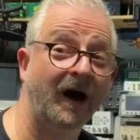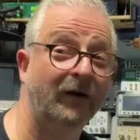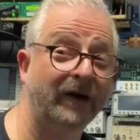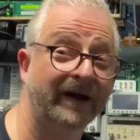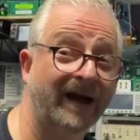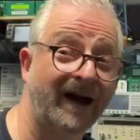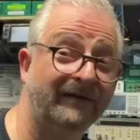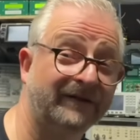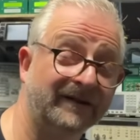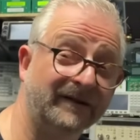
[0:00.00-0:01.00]
Okay,
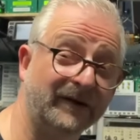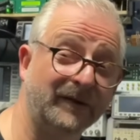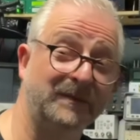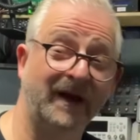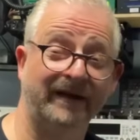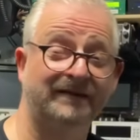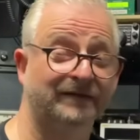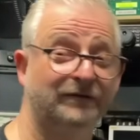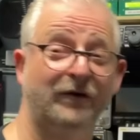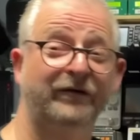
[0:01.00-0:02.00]
after the update
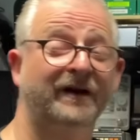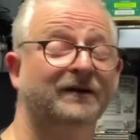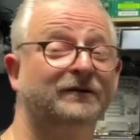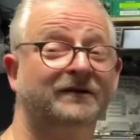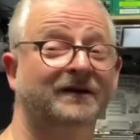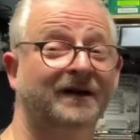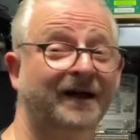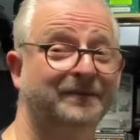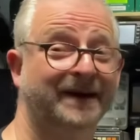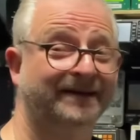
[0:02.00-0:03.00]
the software looked a
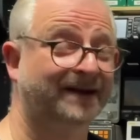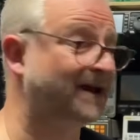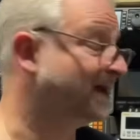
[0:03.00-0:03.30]
lot better,